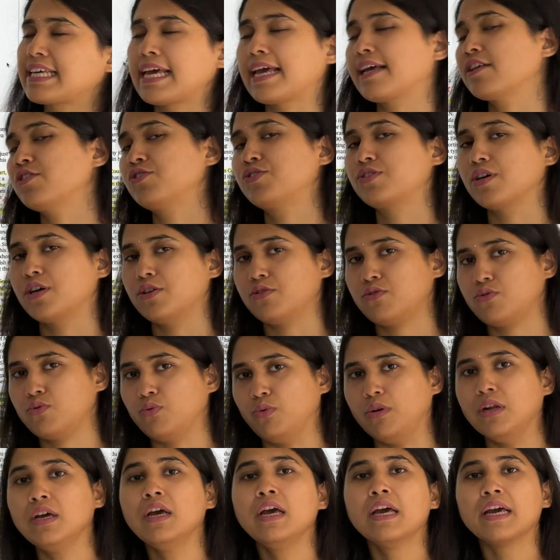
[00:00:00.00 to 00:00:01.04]
king's just
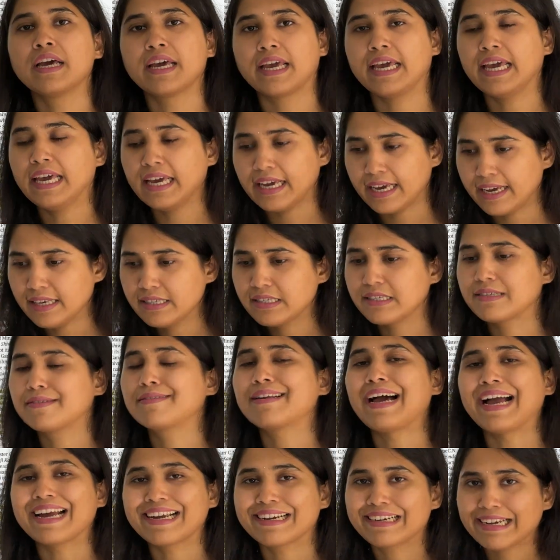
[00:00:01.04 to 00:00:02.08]
rule. He is
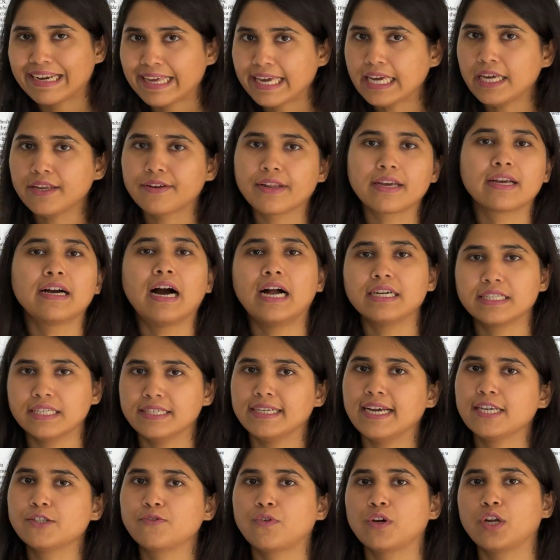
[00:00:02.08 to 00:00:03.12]
rightly regarded
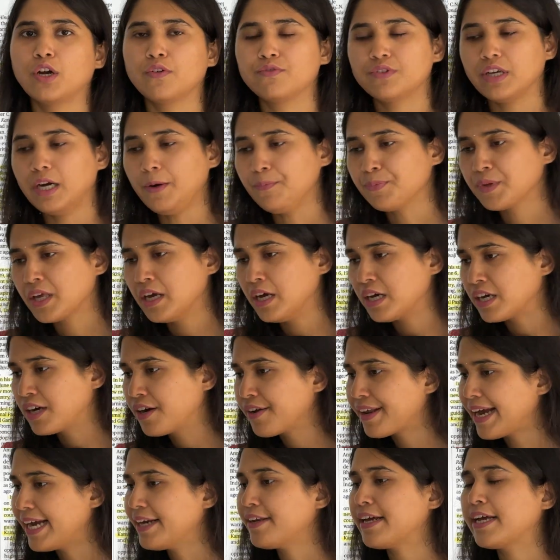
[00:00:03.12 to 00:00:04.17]
as one of the
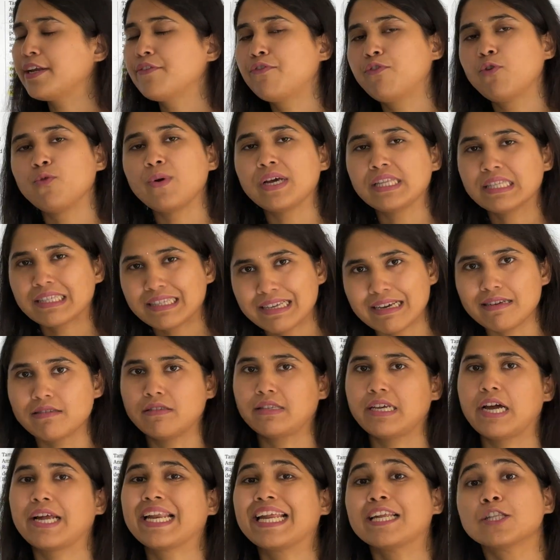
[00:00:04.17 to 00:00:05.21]
great influences
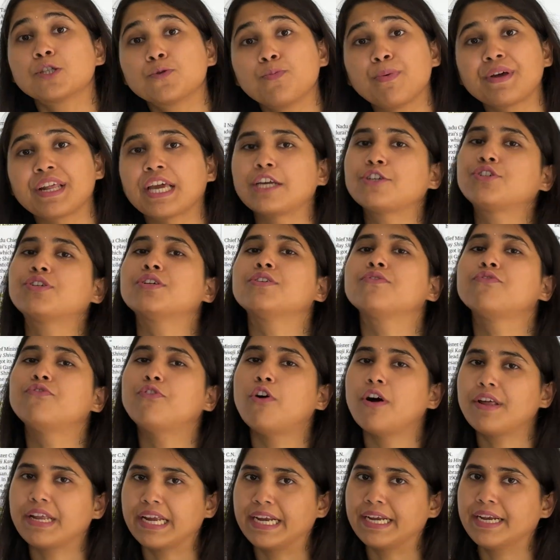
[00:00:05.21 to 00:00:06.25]
and inspiration
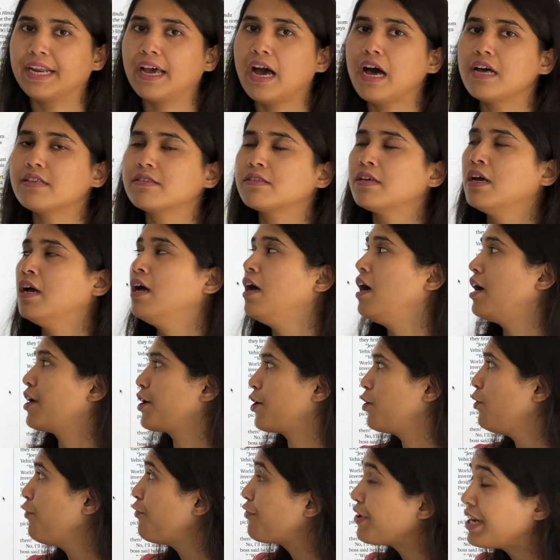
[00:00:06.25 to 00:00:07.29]
for India's
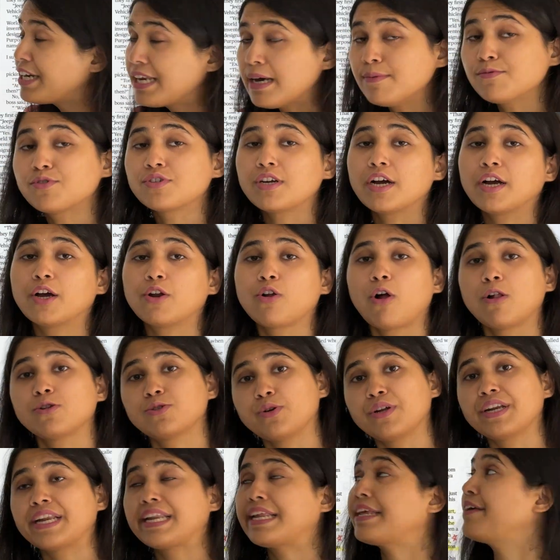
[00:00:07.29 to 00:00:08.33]
freedom struggle
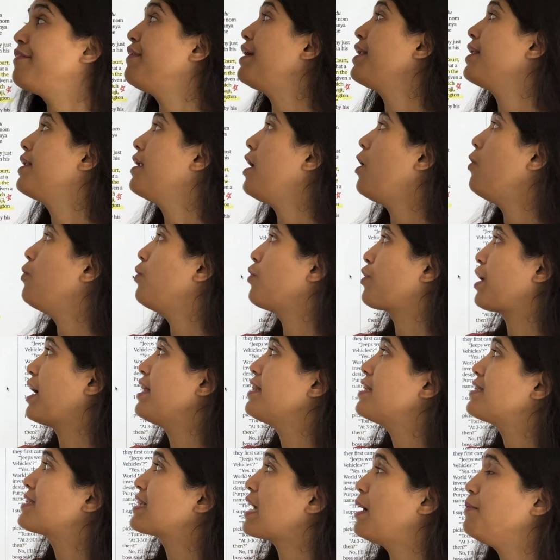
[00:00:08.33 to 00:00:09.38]
also, and even now. Okay,
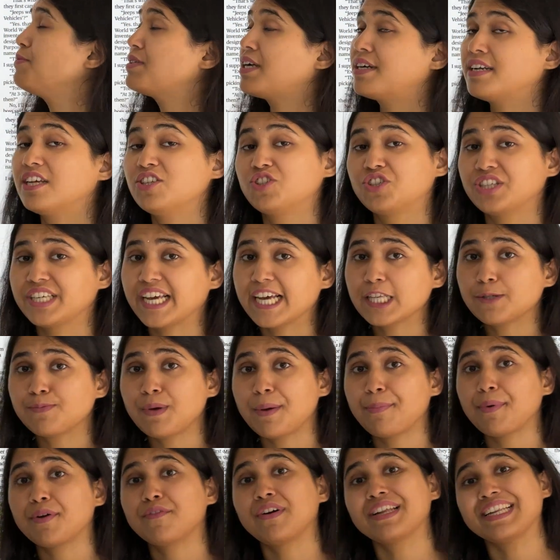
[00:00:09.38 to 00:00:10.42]
this comes under GS
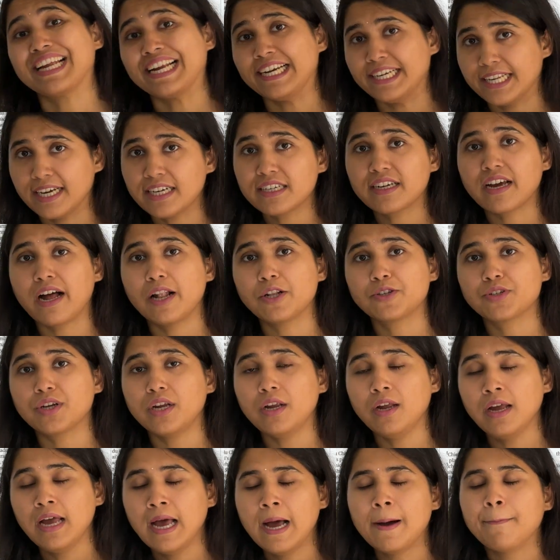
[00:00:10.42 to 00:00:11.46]
paper 1 Indian culture,
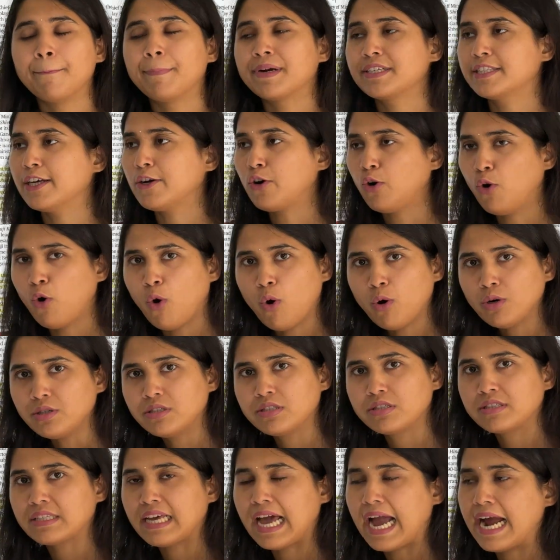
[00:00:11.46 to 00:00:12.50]
but the
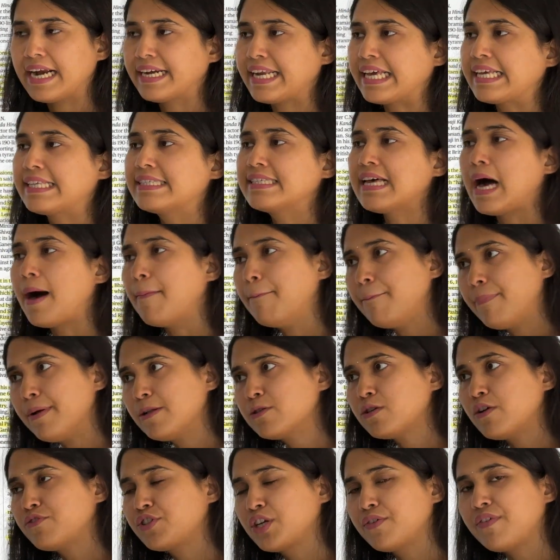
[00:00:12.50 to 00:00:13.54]
quotes and
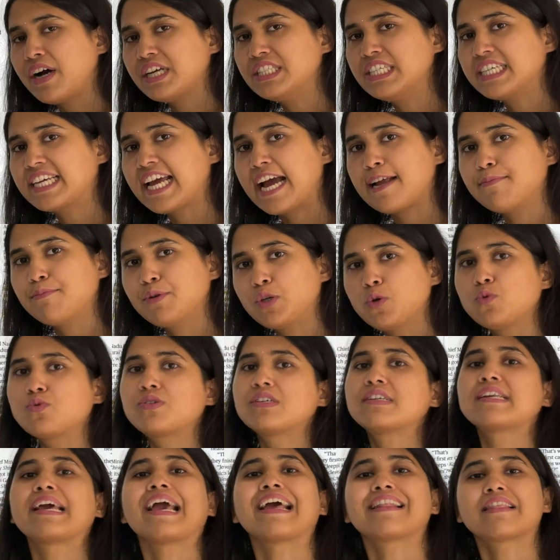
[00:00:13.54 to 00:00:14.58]
examples of Shivaji can be used
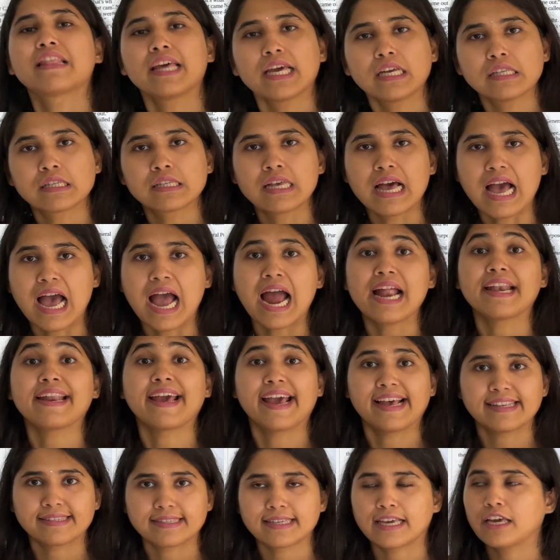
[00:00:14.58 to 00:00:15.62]
in ethics and
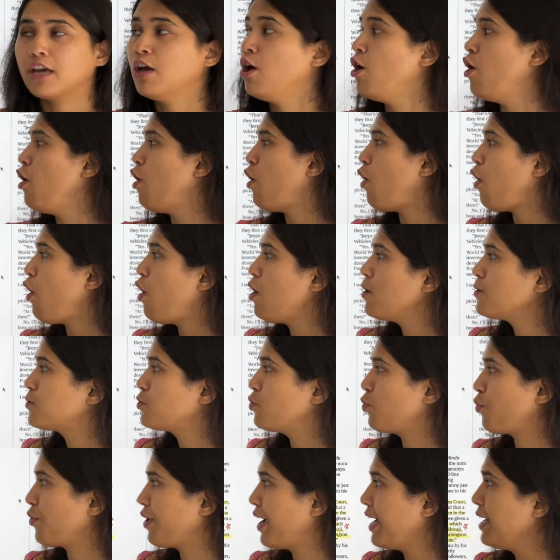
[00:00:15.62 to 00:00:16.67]
essay
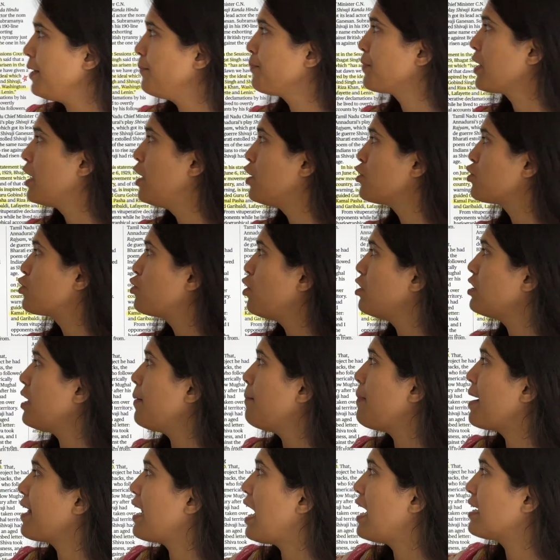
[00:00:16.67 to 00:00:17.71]
also, right? So the
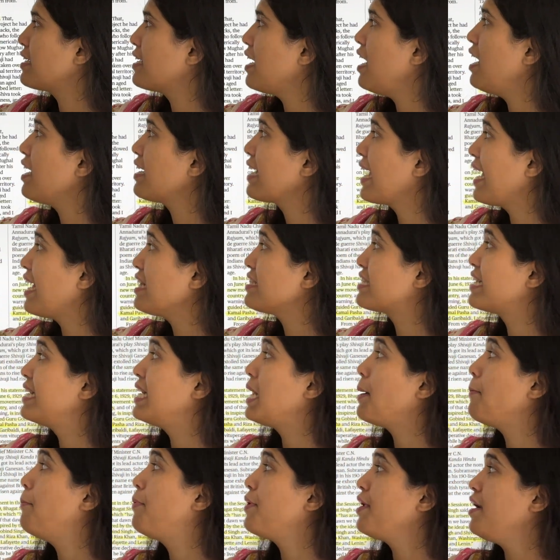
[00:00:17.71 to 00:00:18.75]
Maratha king's
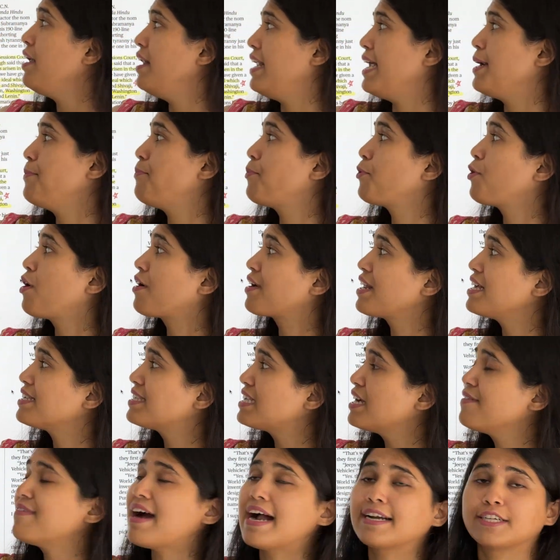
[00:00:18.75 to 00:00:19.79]
liberal and
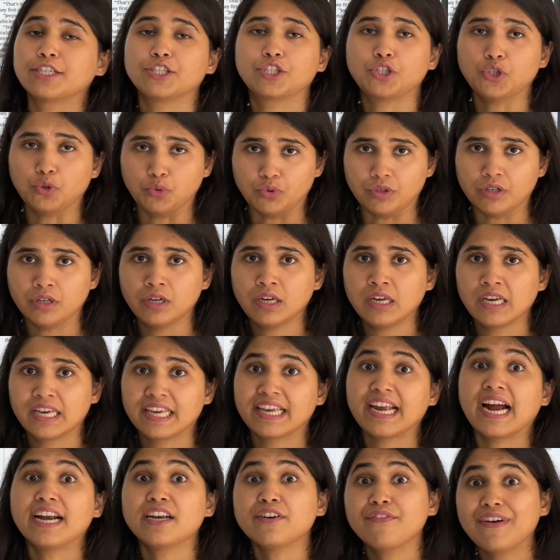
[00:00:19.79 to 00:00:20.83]
progressive attitude,
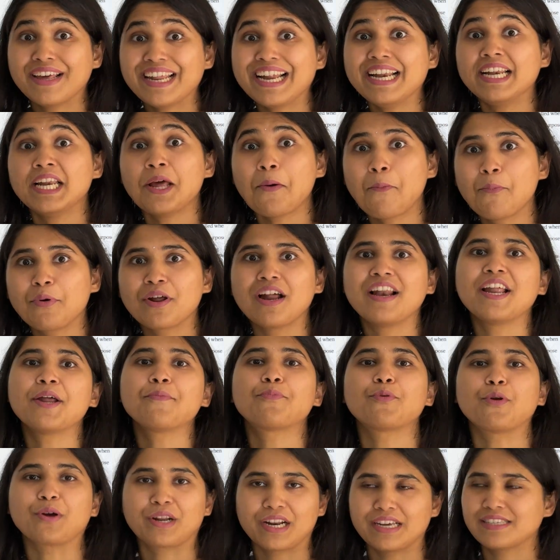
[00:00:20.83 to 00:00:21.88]
he had a very liberal
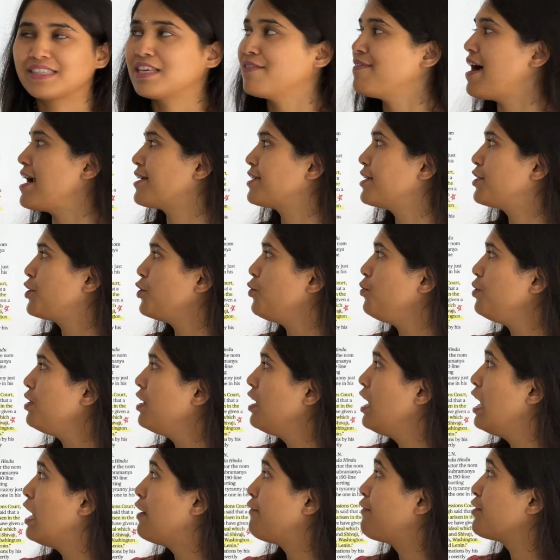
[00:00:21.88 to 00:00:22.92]
and progressive attitude
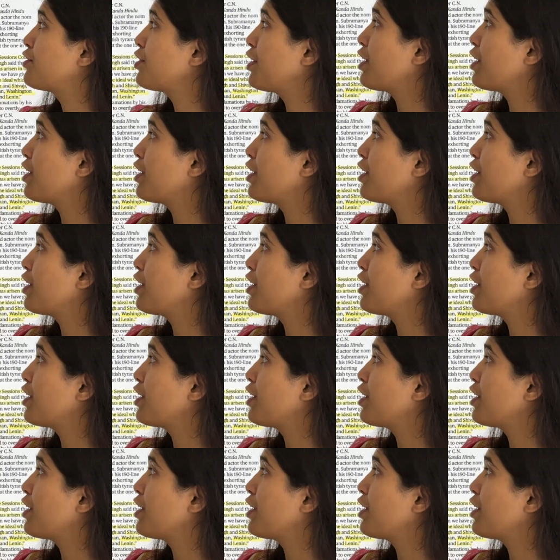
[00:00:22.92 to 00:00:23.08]
with